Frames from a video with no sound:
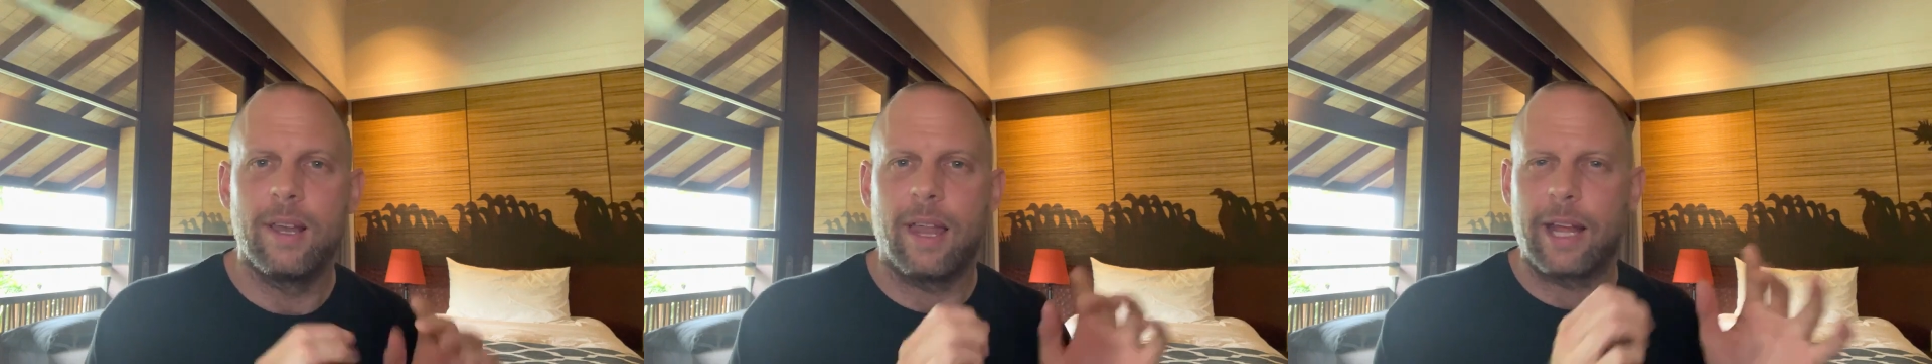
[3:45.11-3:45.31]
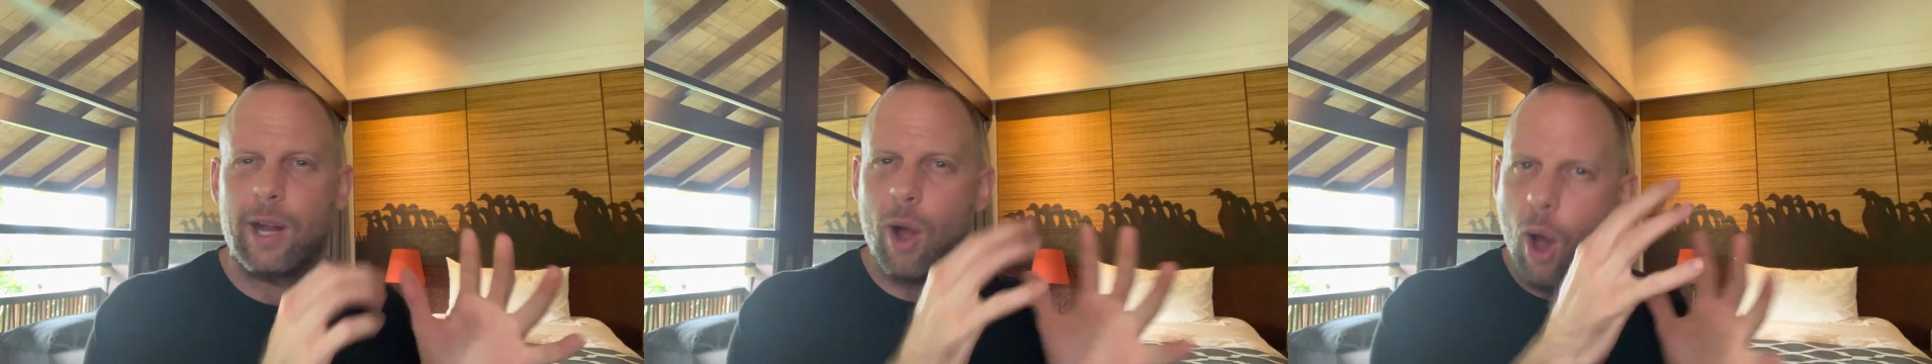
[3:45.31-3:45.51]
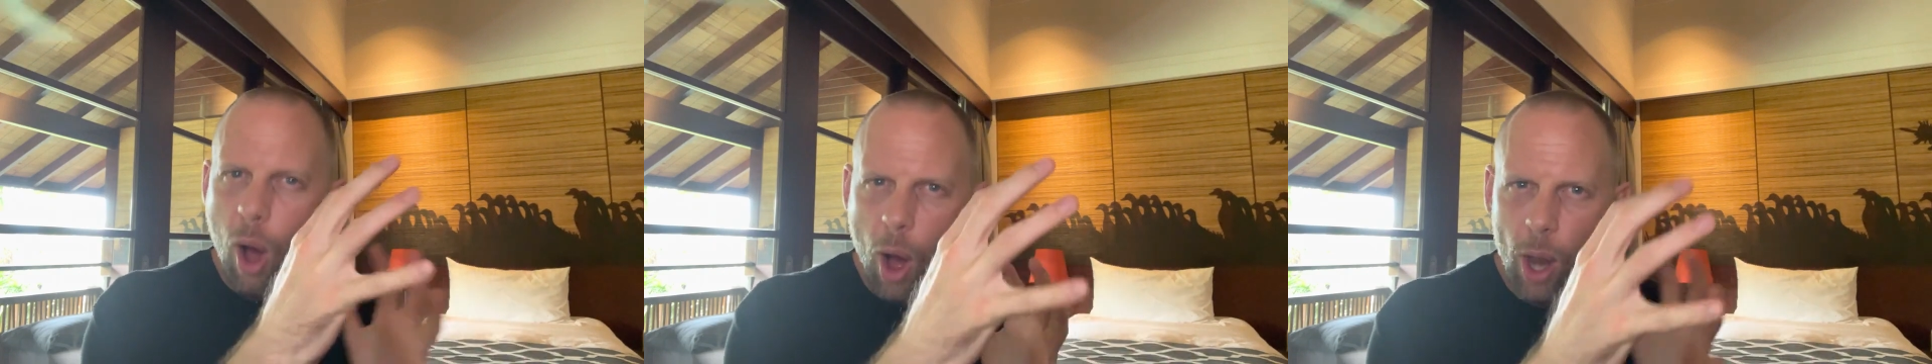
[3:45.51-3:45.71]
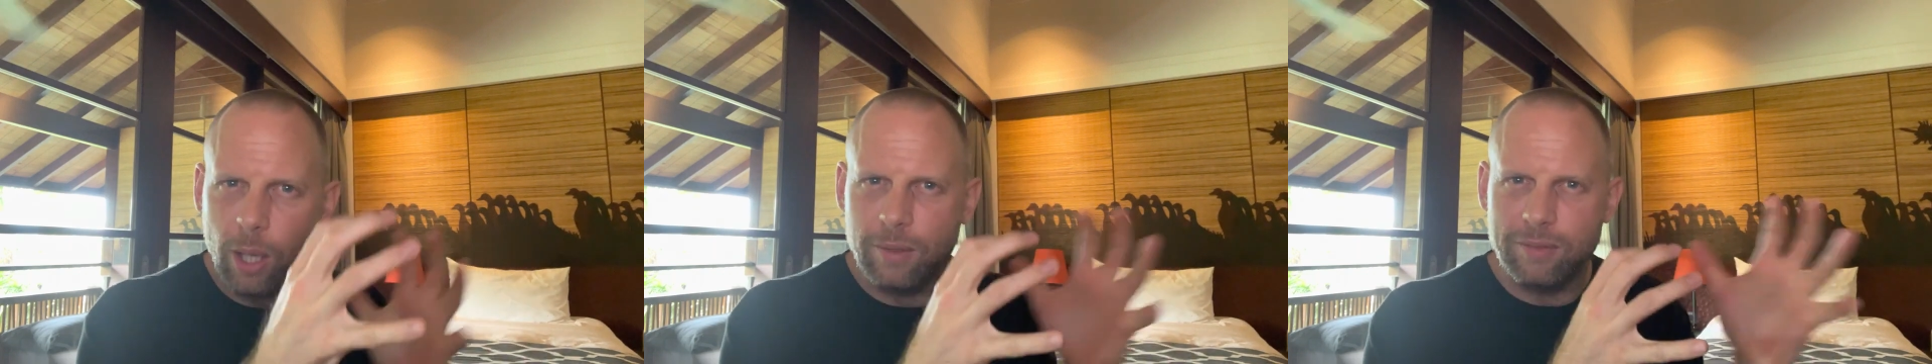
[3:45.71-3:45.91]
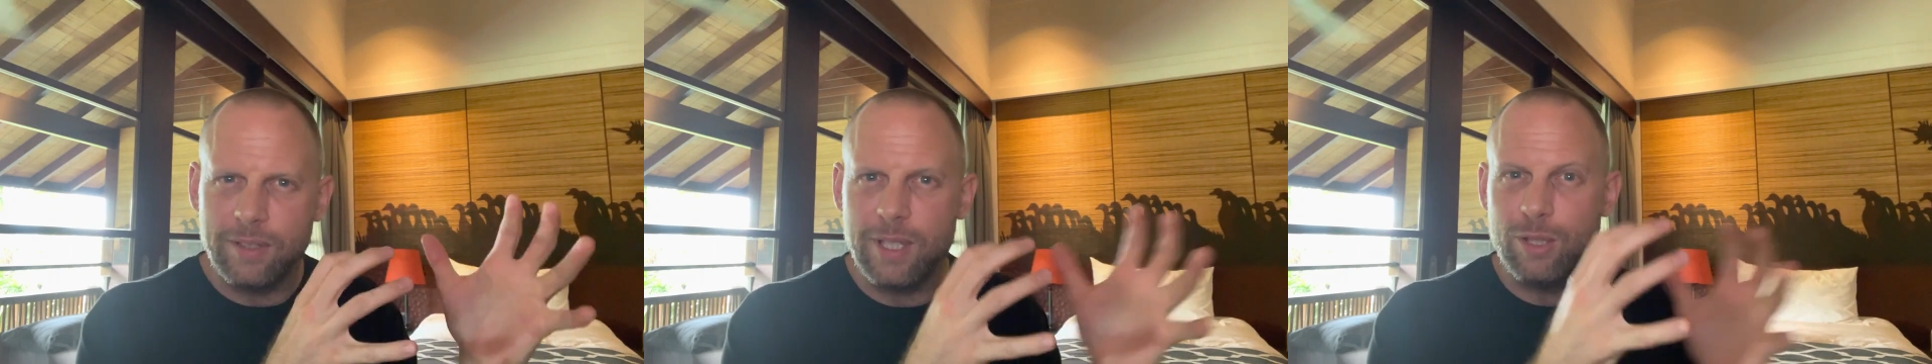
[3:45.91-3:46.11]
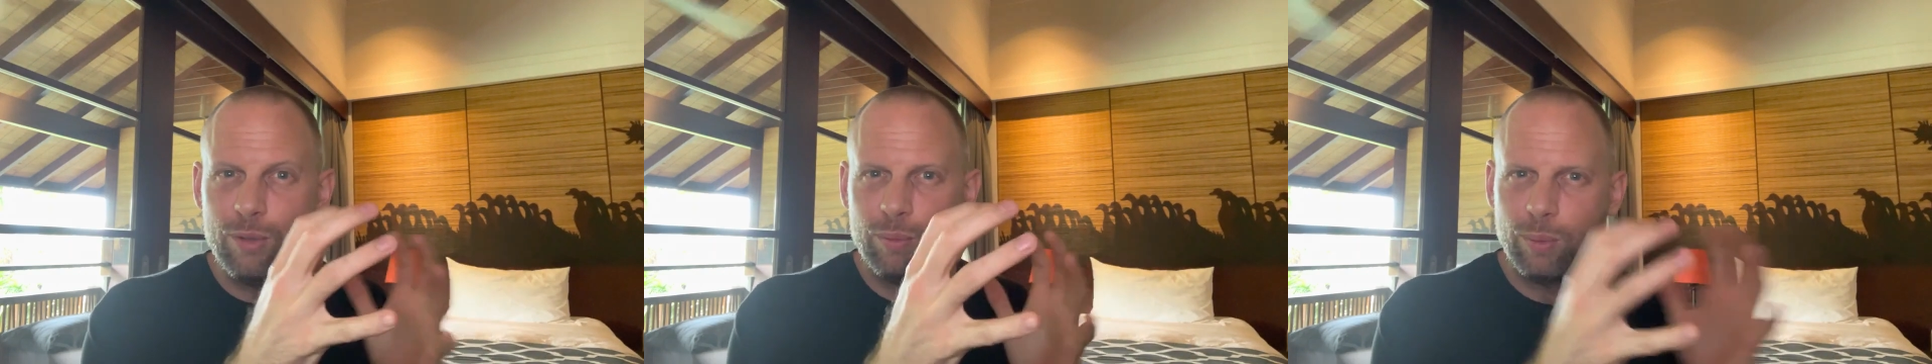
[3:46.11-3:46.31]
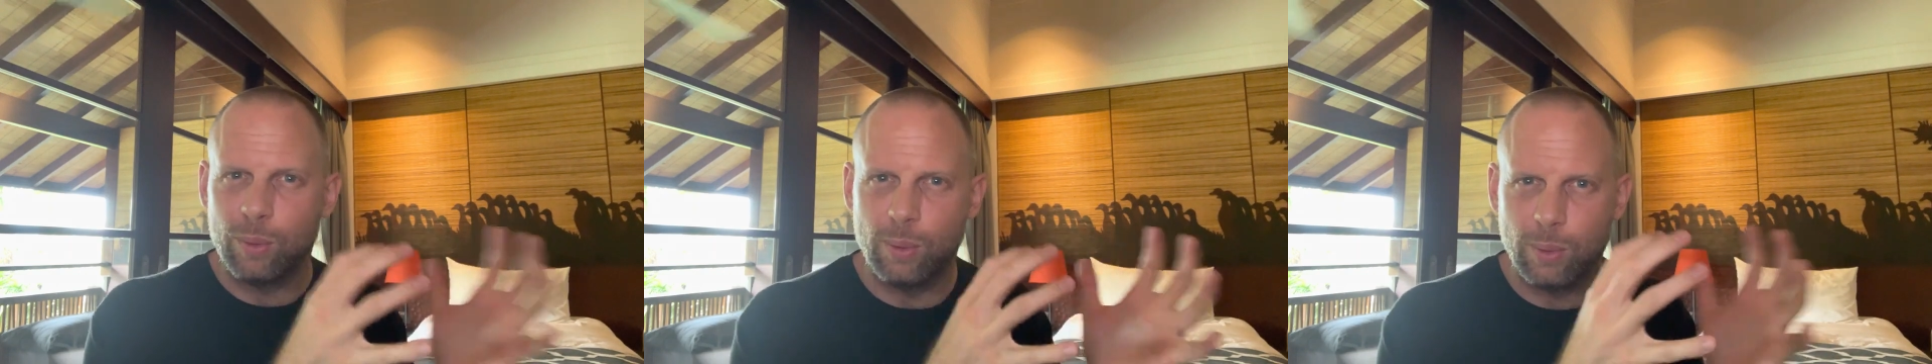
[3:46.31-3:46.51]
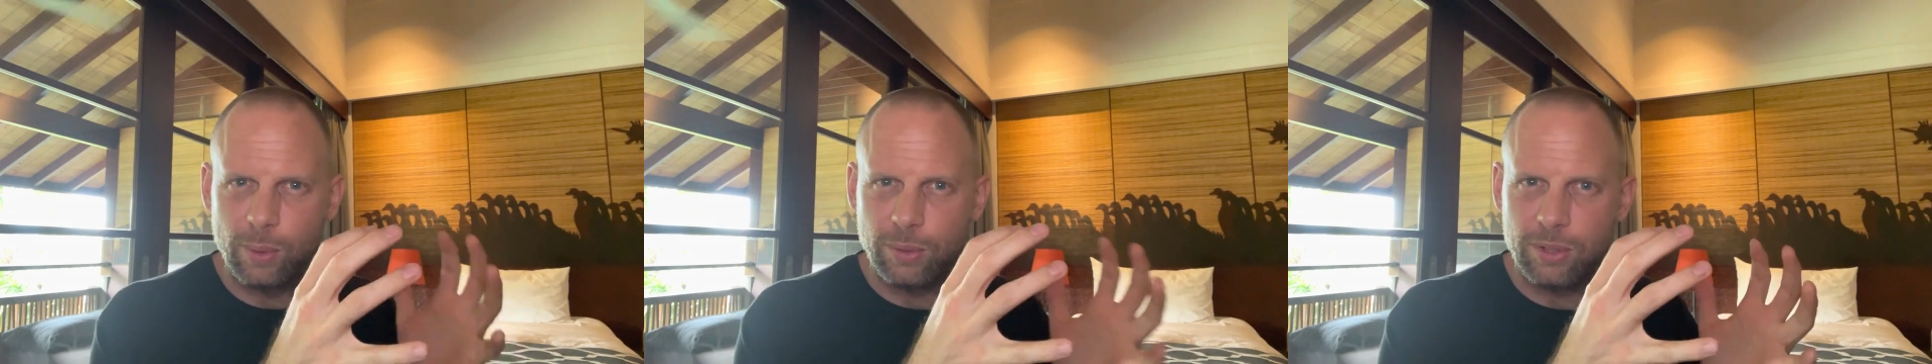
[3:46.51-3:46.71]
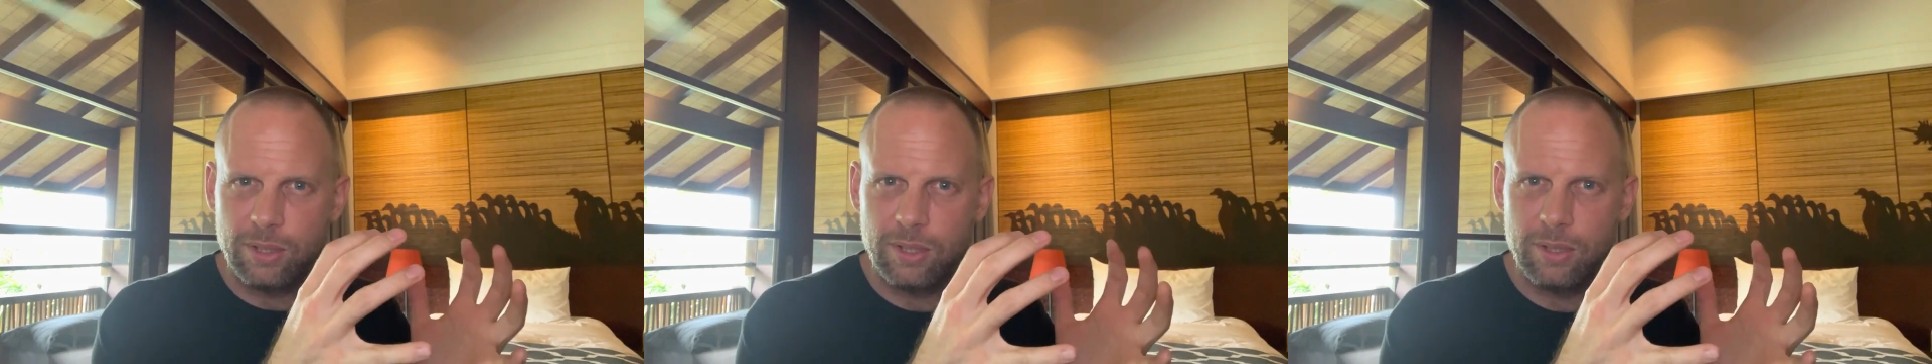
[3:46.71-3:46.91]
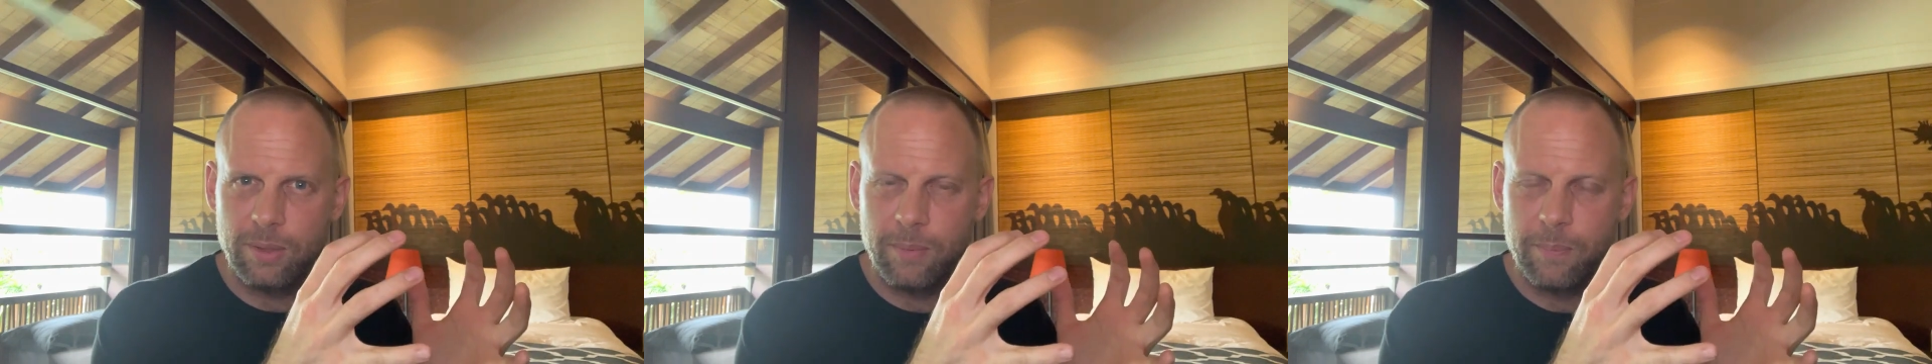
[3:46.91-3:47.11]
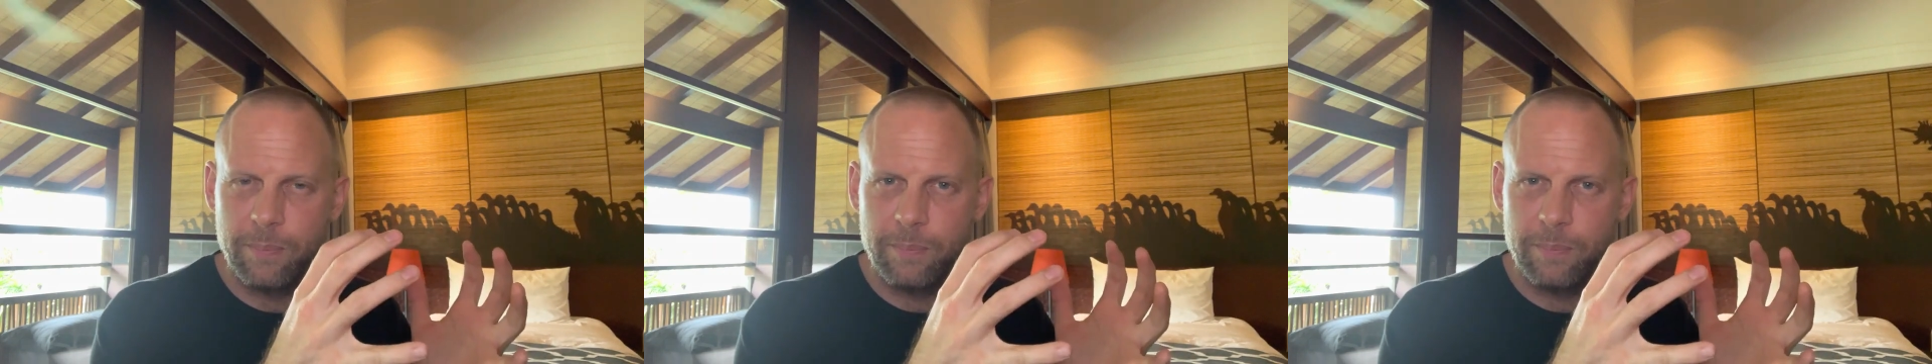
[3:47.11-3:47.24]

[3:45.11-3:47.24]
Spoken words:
Like all of these rules,